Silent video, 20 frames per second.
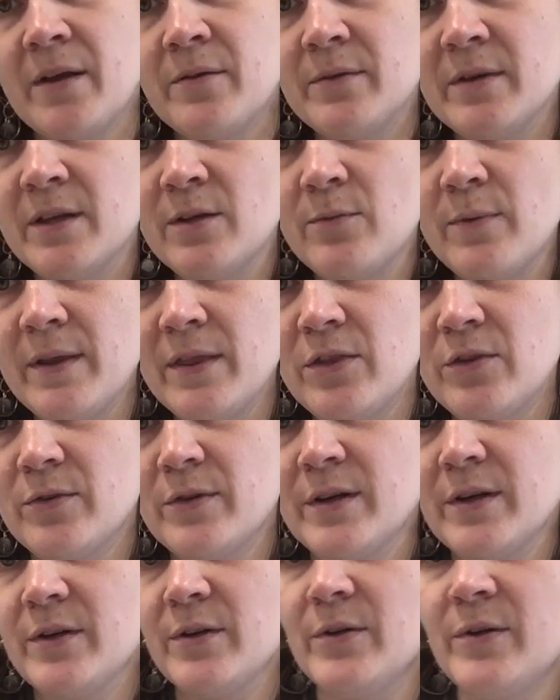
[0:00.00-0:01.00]
really went
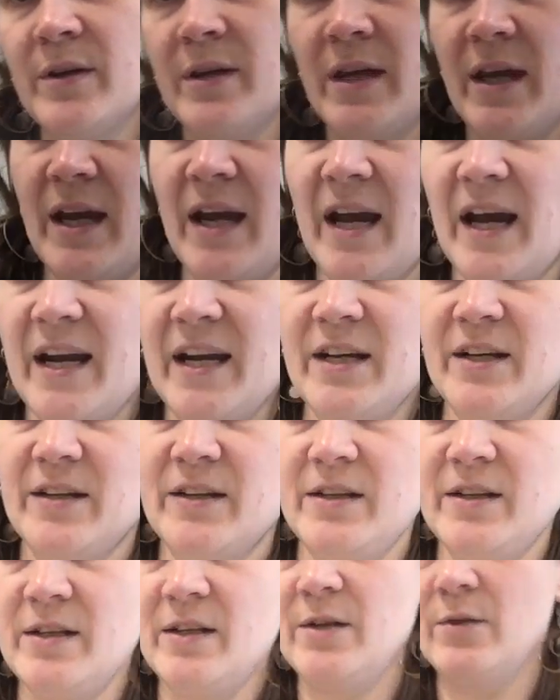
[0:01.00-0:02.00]
through and kind of